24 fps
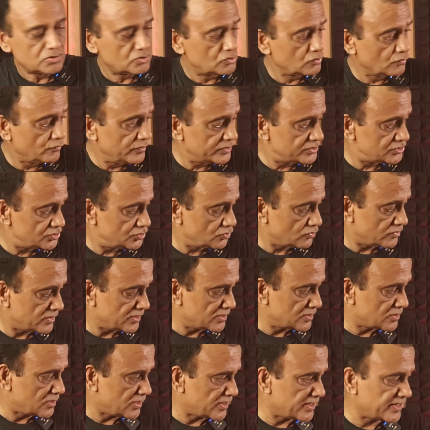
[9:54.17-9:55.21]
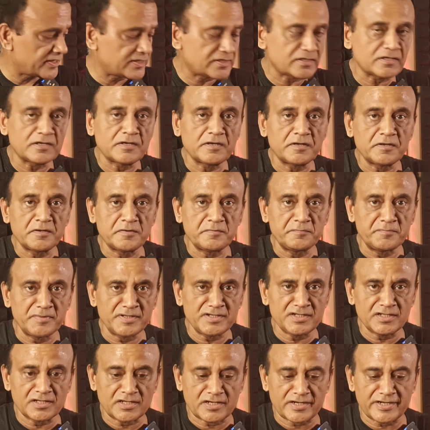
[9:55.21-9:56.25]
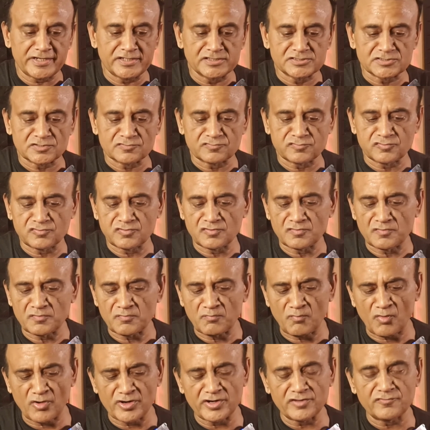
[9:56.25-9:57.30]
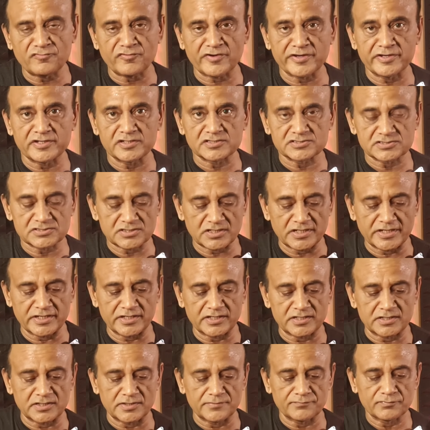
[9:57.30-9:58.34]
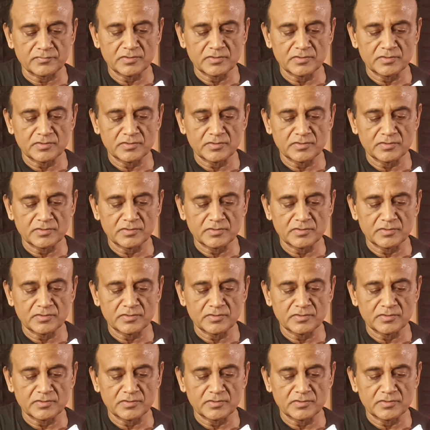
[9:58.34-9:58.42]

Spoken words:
to which you can connect many kinds of modifiers like